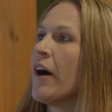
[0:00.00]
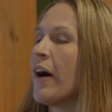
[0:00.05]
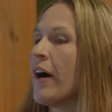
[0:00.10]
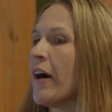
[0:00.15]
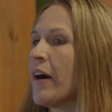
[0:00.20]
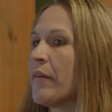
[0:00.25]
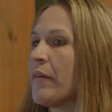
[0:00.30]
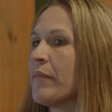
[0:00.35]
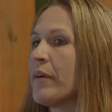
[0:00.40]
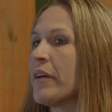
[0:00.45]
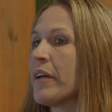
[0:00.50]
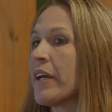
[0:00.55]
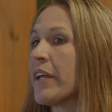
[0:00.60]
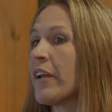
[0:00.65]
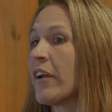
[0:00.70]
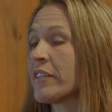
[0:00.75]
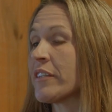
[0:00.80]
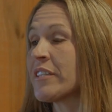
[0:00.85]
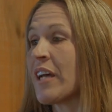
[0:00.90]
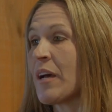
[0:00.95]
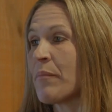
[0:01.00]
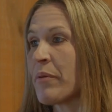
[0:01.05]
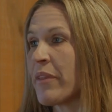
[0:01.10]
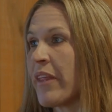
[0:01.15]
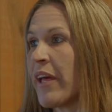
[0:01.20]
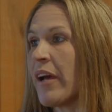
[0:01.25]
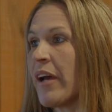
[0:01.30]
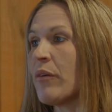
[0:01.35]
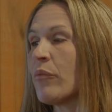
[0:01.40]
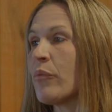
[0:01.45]
And on top of
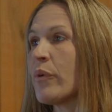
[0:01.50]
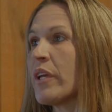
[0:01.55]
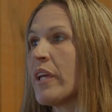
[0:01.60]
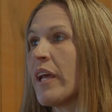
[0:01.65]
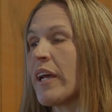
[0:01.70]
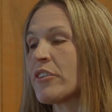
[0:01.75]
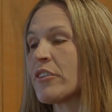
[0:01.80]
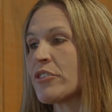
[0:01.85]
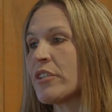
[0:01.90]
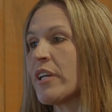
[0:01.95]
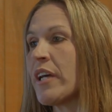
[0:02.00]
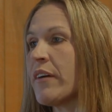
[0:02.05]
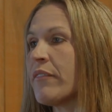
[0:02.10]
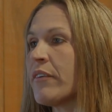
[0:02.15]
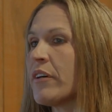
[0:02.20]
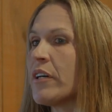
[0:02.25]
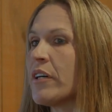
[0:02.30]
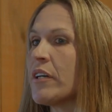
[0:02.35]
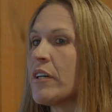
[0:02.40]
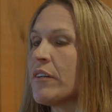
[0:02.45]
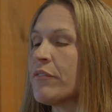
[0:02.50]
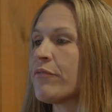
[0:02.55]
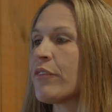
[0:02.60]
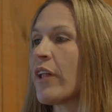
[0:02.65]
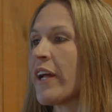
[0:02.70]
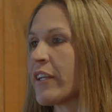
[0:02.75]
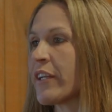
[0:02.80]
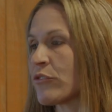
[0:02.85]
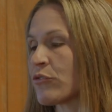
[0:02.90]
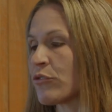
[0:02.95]
that, we actually have a
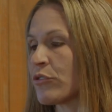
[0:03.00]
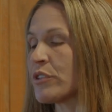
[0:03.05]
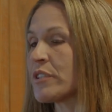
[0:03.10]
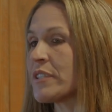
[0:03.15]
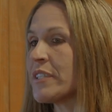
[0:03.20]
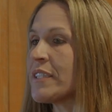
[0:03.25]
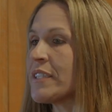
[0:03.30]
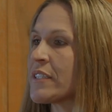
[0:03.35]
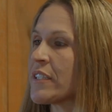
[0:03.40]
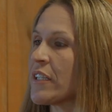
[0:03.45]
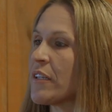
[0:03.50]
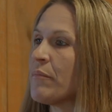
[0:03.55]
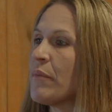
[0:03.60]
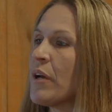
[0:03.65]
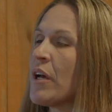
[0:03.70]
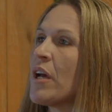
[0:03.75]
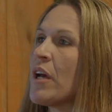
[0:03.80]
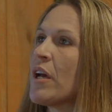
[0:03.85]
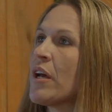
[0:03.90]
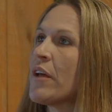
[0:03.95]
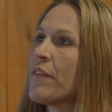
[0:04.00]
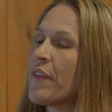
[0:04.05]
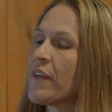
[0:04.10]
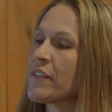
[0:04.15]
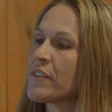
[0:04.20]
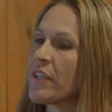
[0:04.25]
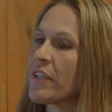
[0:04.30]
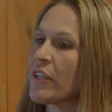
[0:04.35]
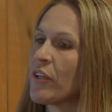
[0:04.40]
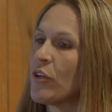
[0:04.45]
fly control system
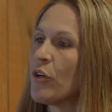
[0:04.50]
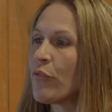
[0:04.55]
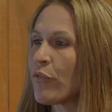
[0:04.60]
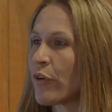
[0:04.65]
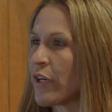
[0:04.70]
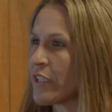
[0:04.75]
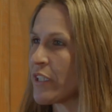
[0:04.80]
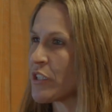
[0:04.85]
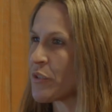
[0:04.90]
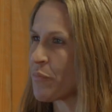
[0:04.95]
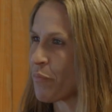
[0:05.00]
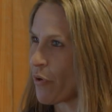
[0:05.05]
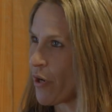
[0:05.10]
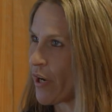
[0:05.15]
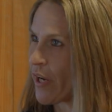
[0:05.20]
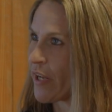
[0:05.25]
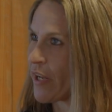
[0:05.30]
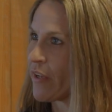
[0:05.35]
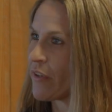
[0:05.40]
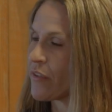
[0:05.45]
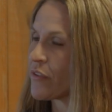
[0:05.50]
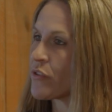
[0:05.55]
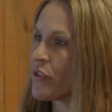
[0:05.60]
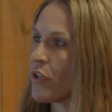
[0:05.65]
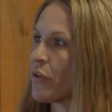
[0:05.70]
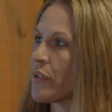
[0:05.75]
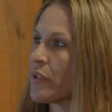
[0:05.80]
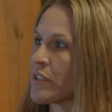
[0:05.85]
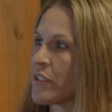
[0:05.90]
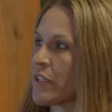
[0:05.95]
that's like an overhead spray.
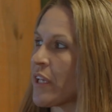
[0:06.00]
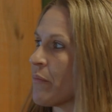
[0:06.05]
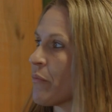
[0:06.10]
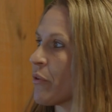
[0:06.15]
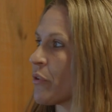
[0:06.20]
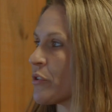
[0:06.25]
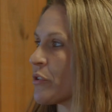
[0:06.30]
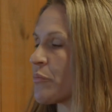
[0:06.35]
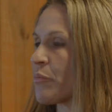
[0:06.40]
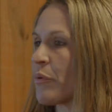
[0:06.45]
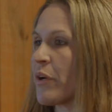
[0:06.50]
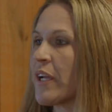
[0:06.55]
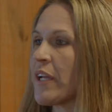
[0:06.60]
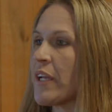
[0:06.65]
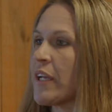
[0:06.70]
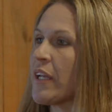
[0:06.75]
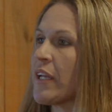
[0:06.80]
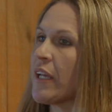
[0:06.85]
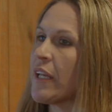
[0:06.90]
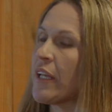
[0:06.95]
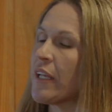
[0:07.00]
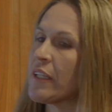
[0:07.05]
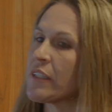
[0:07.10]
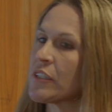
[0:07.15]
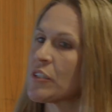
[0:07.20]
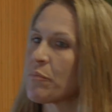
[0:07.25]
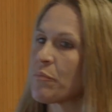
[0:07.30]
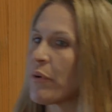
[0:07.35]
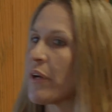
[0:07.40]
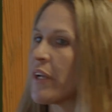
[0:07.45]
So it's a chemical spray, and
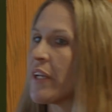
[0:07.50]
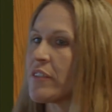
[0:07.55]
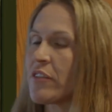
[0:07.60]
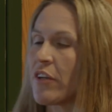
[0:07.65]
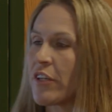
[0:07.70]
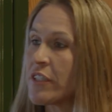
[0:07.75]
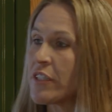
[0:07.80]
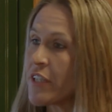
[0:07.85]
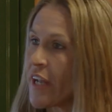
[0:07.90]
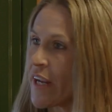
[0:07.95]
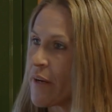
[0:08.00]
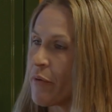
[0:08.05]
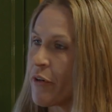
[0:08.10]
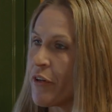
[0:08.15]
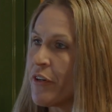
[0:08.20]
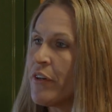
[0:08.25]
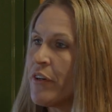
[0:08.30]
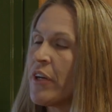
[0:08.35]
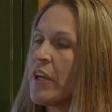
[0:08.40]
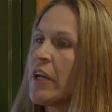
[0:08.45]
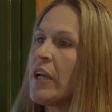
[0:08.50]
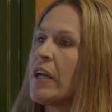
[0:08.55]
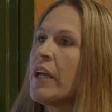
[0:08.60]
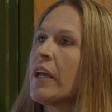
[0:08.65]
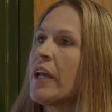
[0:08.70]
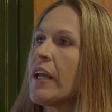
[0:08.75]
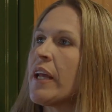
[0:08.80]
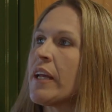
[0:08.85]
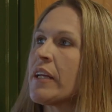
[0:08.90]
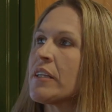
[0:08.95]
it sprays on a timer.
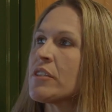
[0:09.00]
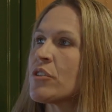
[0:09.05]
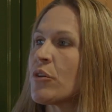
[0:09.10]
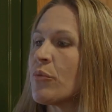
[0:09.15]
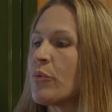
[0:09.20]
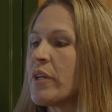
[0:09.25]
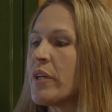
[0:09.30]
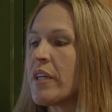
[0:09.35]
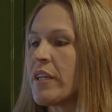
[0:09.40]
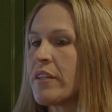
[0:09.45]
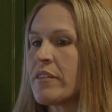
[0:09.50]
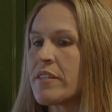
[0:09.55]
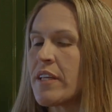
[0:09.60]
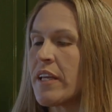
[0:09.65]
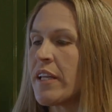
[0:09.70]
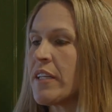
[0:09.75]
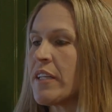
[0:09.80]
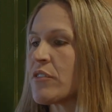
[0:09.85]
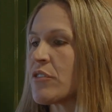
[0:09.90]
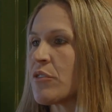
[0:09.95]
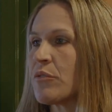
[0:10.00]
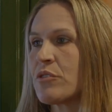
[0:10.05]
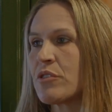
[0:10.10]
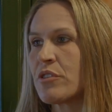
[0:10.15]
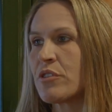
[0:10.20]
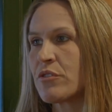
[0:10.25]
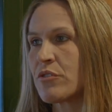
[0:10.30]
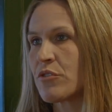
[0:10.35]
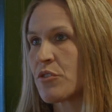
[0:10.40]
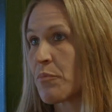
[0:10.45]
And so we can set it so
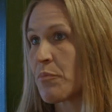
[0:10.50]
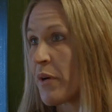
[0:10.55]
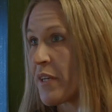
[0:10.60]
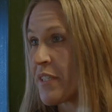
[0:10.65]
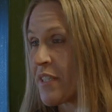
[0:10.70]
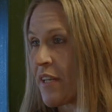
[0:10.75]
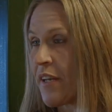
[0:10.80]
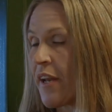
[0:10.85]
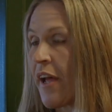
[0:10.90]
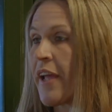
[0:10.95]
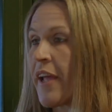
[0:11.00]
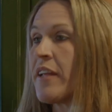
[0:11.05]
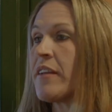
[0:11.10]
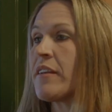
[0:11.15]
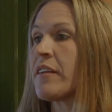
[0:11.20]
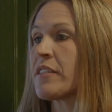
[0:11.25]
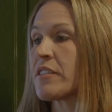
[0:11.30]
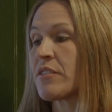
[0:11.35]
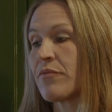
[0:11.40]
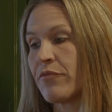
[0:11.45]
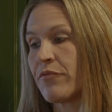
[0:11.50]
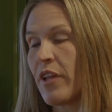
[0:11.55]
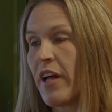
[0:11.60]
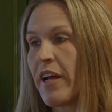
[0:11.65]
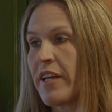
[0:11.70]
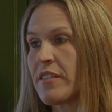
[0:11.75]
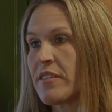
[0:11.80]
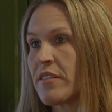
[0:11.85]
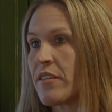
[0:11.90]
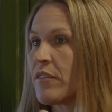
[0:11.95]
it sprays at night, because
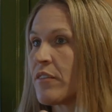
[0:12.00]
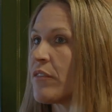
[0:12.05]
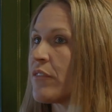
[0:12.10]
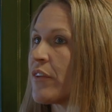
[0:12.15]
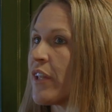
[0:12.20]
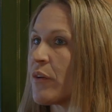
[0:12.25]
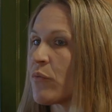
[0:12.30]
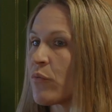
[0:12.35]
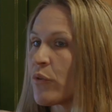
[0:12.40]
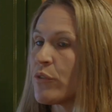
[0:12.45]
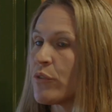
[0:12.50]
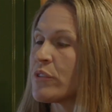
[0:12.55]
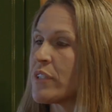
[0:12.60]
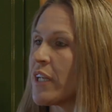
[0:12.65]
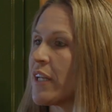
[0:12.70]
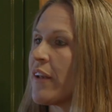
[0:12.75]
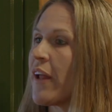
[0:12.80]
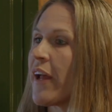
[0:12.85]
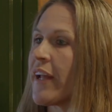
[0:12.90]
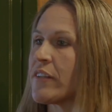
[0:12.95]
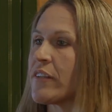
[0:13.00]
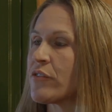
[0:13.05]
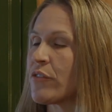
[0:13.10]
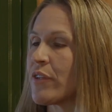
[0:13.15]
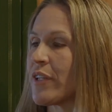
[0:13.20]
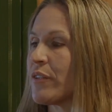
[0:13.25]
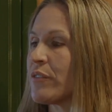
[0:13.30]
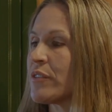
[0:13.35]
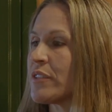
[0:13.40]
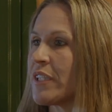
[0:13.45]
flies, they roost at night. So
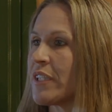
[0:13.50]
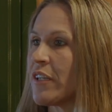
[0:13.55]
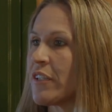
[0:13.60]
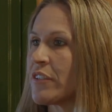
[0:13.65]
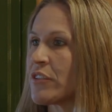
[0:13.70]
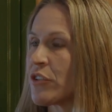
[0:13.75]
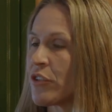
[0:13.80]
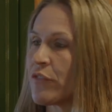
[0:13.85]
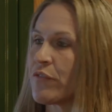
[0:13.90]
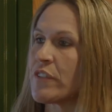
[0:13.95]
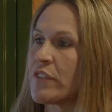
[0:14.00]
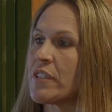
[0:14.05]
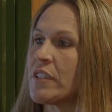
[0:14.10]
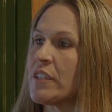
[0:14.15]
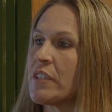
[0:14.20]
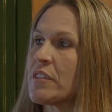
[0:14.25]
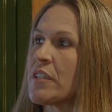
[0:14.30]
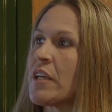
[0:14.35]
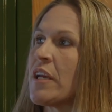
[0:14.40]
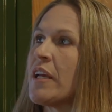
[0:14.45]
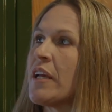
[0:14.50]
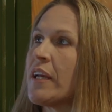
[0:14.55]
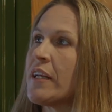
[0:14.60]
they'll sit on surfaces.